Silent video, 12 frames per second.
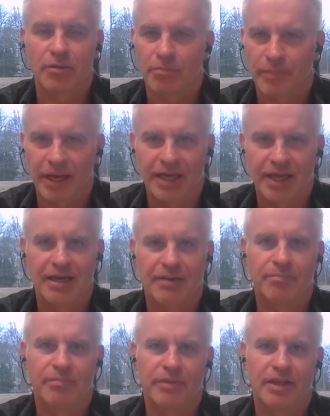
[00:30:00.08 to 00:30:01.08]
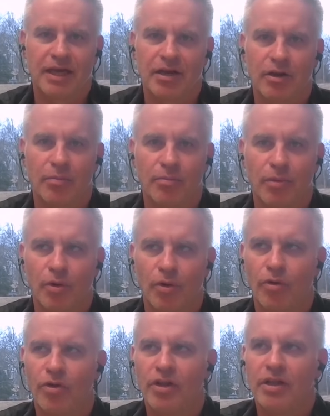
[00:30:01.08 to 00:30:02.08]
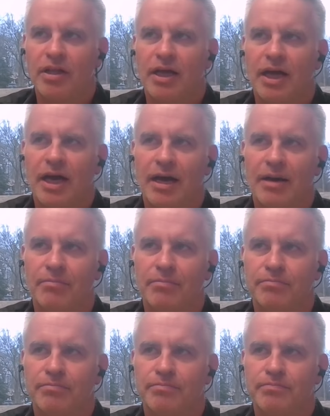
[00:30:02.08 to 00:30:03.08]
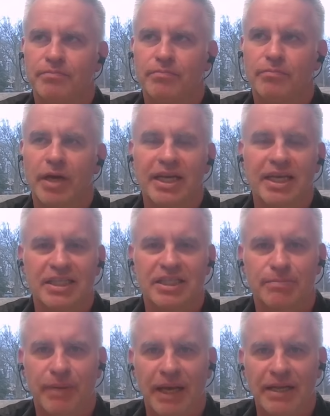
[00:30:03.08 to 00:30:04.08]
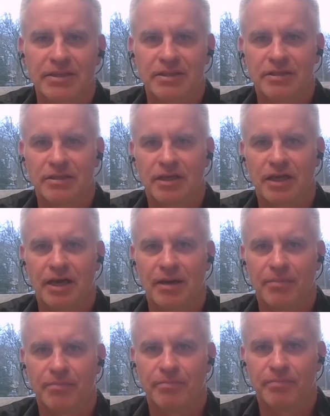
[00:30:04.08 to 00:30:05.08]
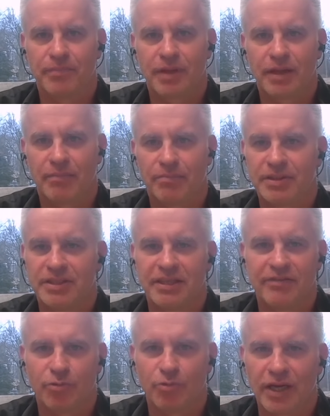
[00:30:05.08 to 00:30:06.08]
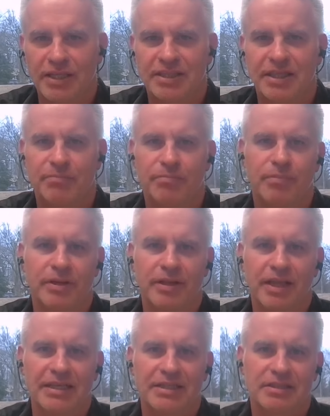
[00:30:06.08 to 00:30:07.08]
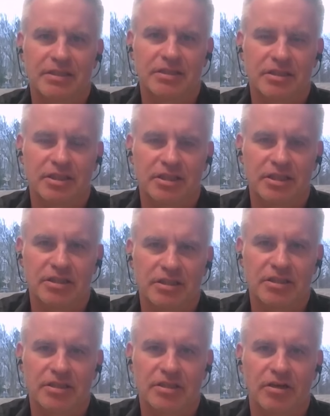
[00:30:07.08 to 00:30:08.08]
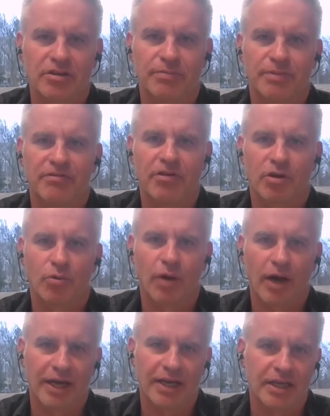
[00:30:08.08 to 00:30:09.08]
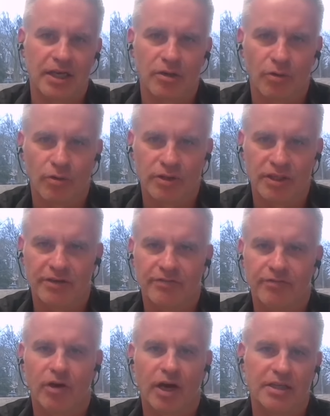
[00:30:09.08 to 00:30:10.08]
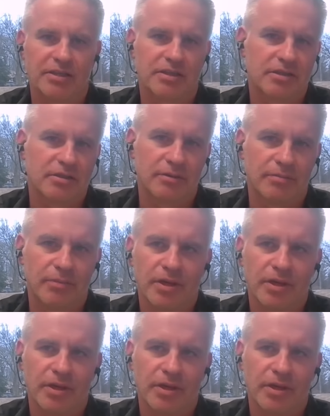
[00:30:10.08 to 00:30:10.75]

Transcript: make it, that a lot more money is spent, perceived wasted, but that's just going to be required in order for us to